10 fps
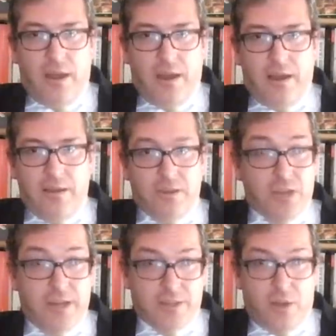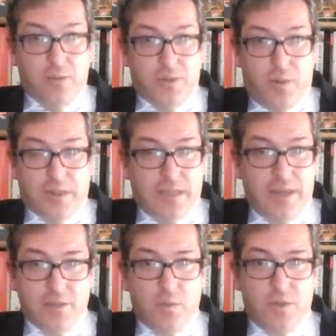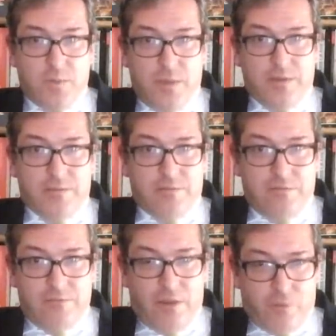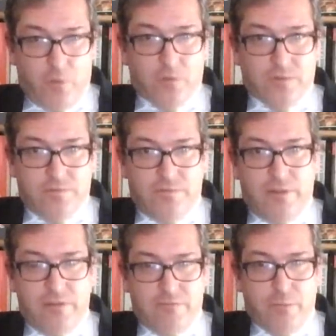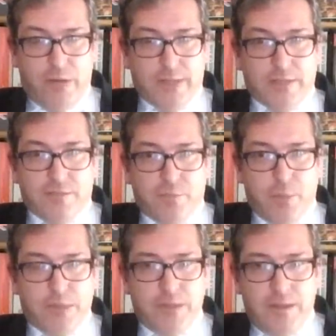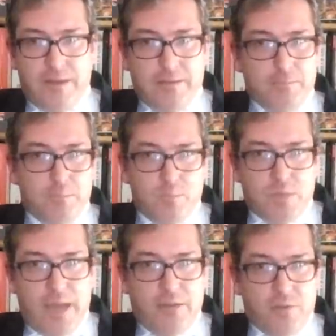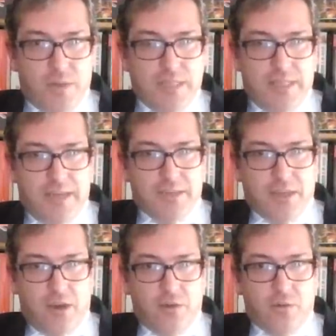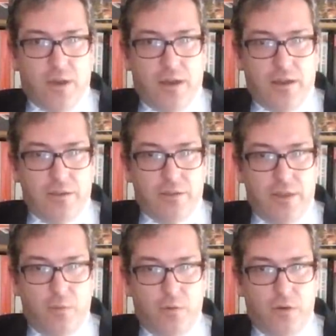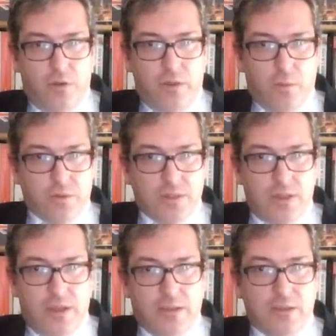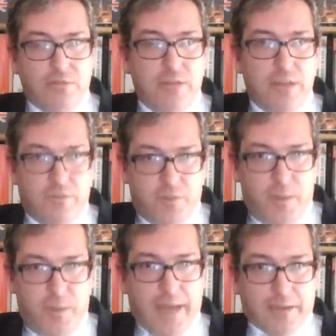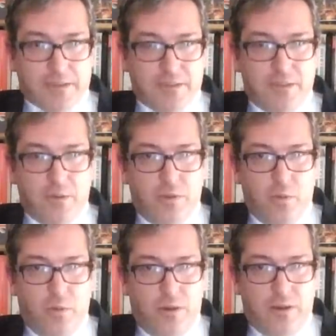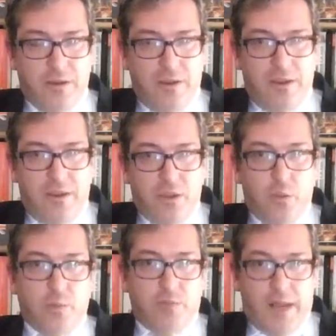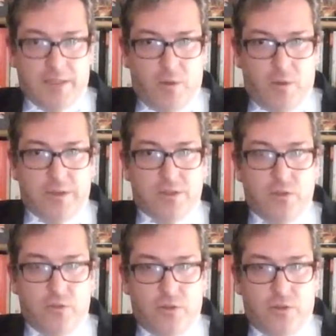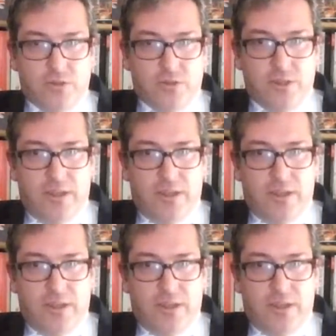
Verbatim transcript: the Chinese Communist Party has always been of course, very repressive. But 10, 20 years ago, uh, there were there was a degree of space. There, there, were human rights lawyers who could